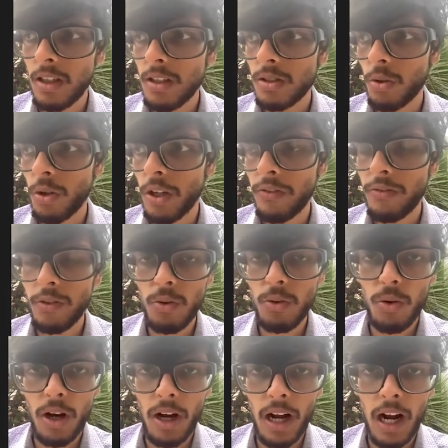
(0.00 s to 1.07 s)
So if
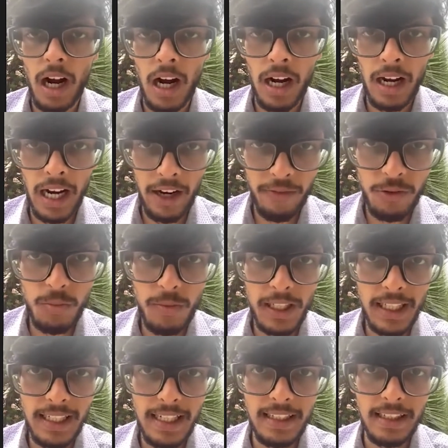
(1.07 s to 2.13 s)
you have to
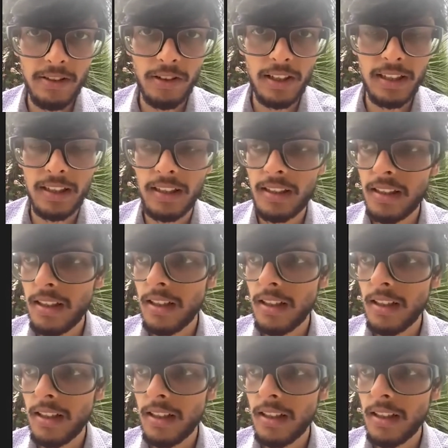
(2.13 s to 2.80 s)
make an edit really,